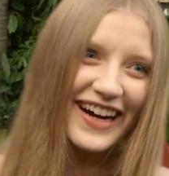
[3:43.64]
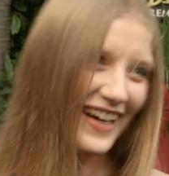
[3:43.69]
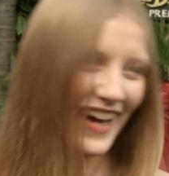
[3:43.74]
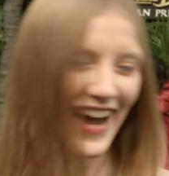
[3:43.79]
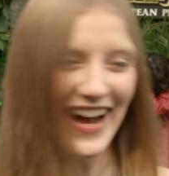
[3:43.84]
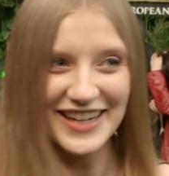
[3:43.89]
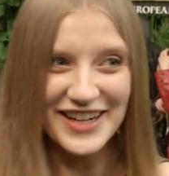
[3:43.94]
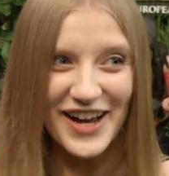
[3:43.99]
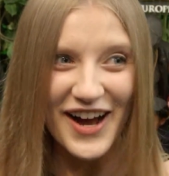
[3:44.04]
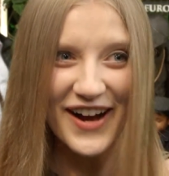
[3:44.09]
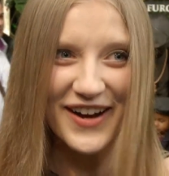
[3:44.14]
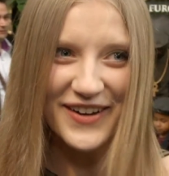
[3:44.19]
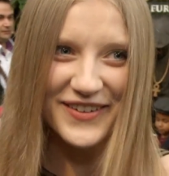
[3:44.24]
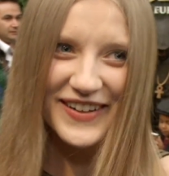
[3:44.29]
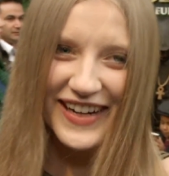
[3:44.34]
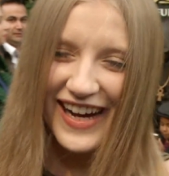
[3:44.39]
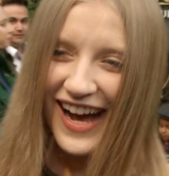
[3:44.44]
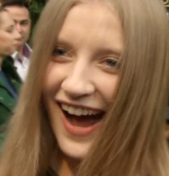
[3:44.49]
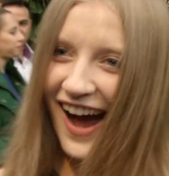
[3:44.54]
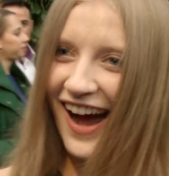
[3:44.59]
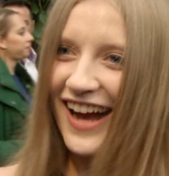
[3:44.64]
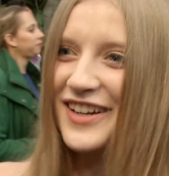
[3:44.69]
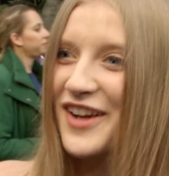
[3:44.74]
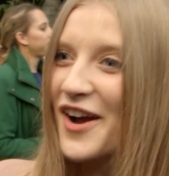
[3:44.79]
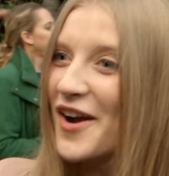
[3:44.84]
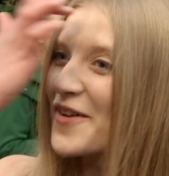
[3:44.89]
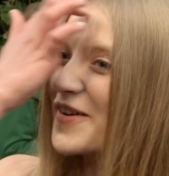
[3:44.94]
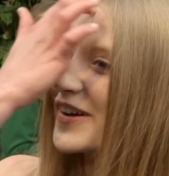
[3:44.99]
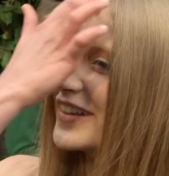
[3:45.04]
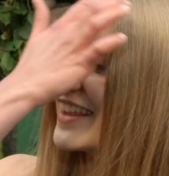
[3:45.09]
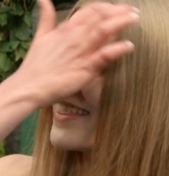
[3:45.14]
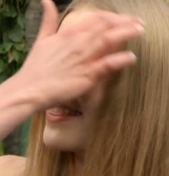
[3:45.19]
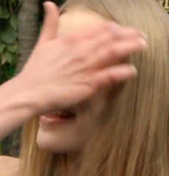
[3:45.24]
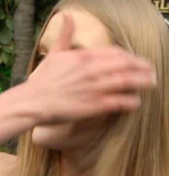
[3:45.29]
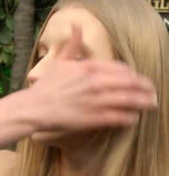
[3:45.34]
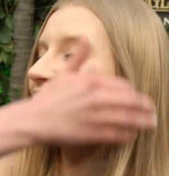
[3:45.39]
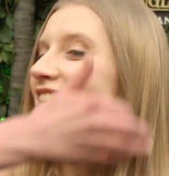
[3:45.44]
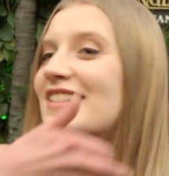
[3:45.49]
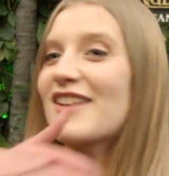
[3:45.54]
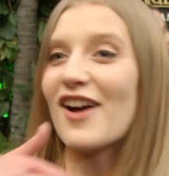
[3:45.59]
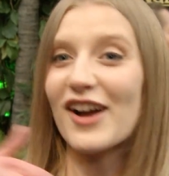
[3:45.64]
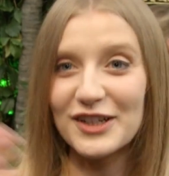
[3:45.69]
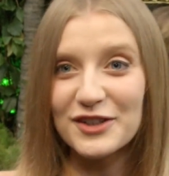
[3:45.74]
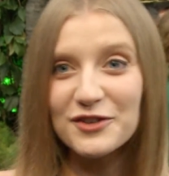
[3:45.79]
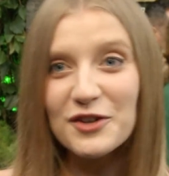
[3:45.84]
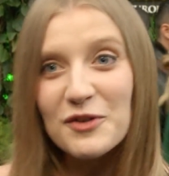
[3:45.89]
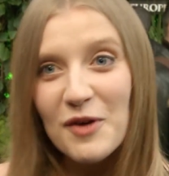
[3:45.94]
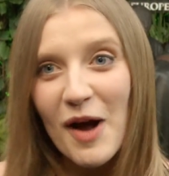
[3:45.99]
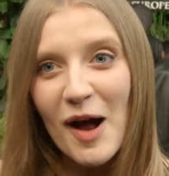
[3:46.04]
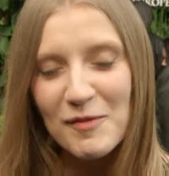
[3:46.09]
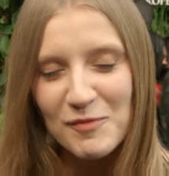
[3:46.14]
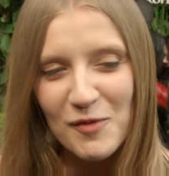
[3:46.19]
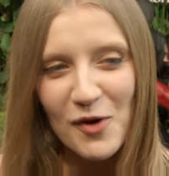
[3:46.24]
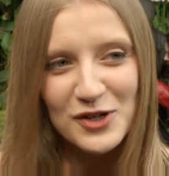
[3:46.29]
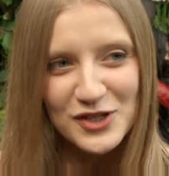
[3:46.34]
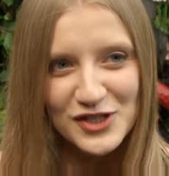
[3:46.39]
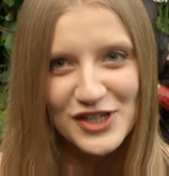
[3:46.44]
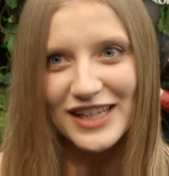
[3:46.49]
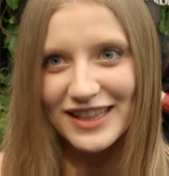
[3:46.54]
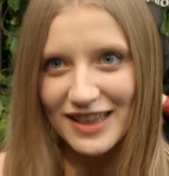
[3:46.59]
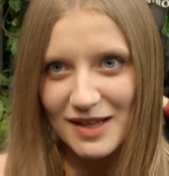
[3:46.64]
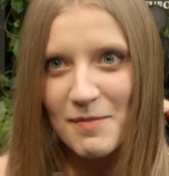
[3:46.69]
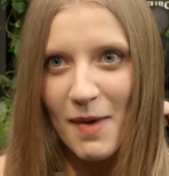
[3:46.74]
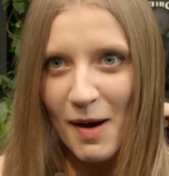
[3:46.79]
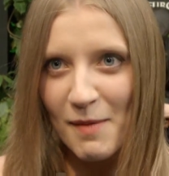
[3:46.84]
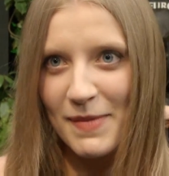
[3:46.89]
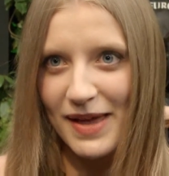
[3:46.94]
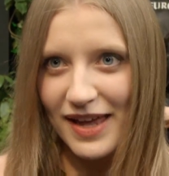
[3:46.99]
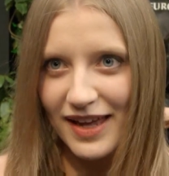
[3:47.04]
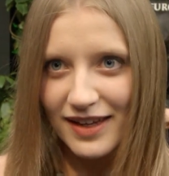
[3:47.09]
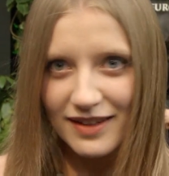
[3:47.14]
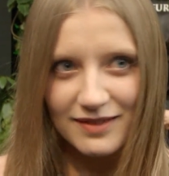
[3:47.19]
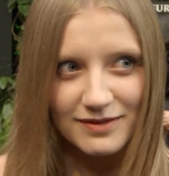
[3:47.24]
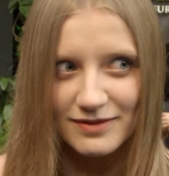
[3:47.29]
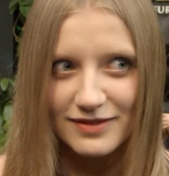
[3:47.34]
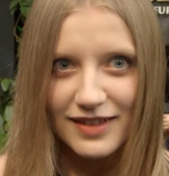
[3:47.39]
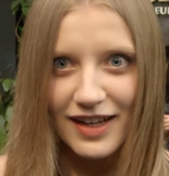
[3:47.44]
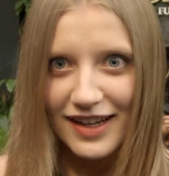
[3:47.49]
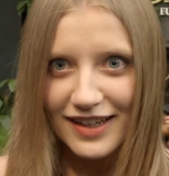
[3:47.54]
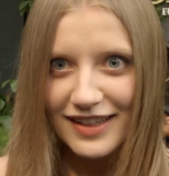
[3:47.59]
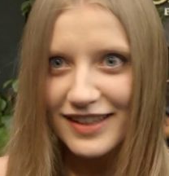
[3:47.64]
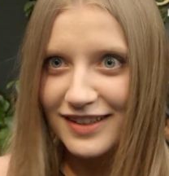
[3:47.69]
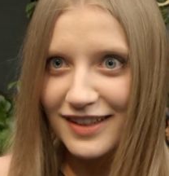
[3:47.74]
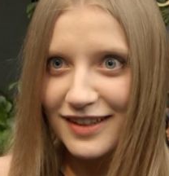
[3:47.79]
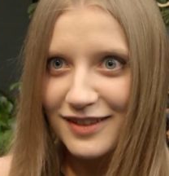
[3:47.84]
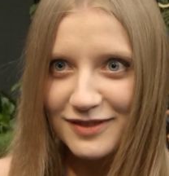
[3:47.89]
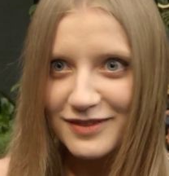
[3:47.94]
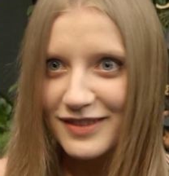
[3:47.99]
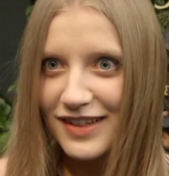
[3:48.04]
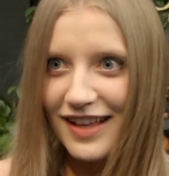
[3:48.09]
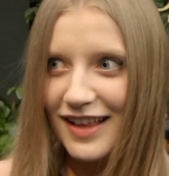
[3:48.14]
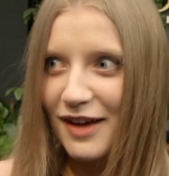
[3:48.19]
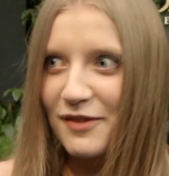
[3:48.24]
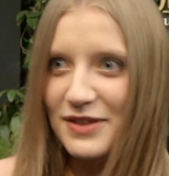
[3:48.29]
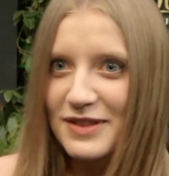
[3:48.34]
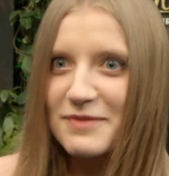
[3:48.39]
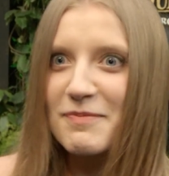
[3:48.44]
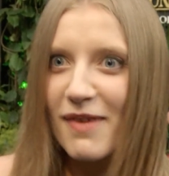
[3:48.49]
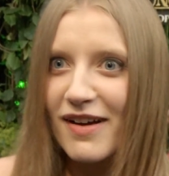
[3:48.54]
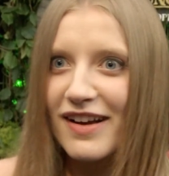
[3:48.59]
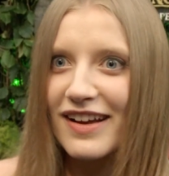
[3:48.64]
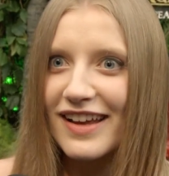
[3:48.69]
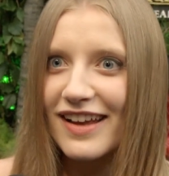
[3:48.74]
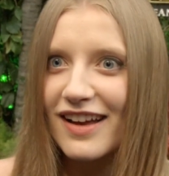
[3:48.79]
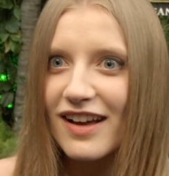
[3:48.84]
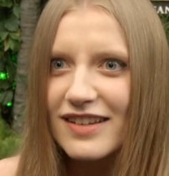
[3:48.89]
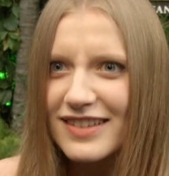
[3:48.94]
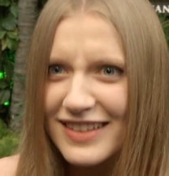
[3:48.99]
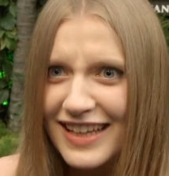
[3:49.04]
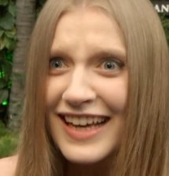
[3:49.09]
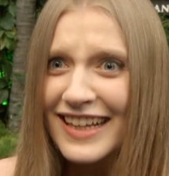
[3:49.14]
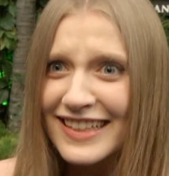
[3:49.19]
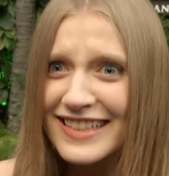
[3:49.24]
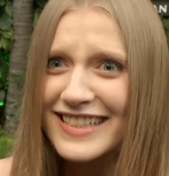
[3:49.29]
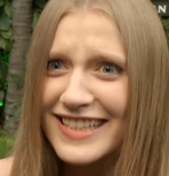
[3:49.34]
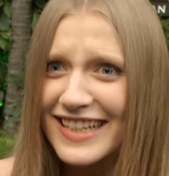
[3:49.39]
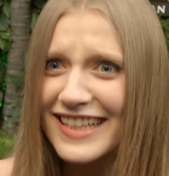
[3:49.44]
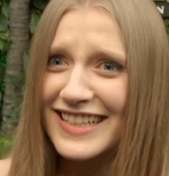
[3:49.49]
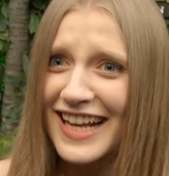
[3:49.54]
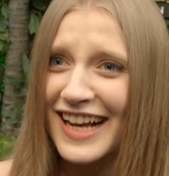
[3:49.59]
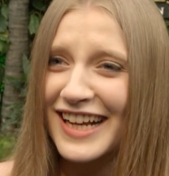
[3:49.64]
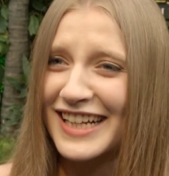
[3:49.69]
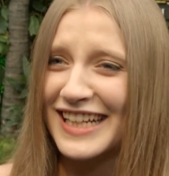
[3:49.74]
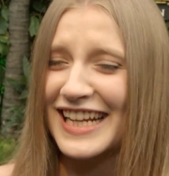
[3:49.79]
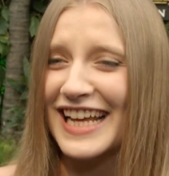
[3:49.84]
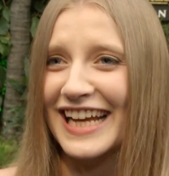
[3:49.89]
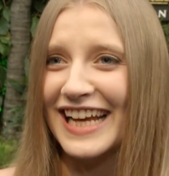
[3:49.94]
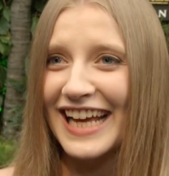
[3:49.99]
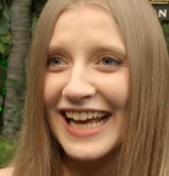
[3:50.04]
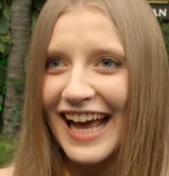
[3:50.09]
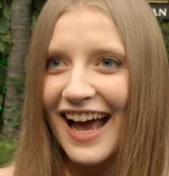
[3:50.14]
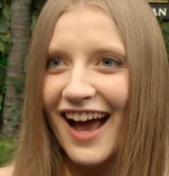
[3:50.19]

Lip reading: I know. And the thing is, I grew up watching The Mummy. Like, you know, that was my... Yes, exactly.